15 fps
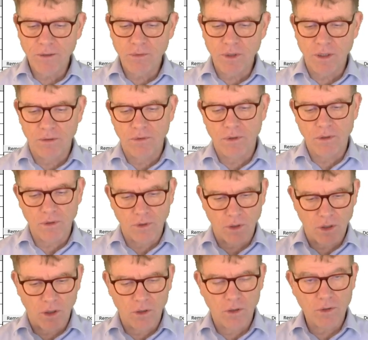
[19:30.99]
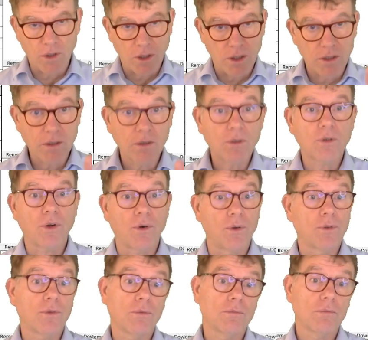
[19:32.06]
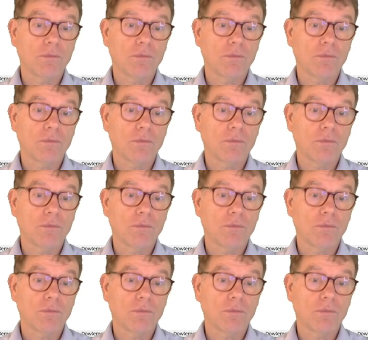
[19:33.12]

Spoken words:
whenever the column is current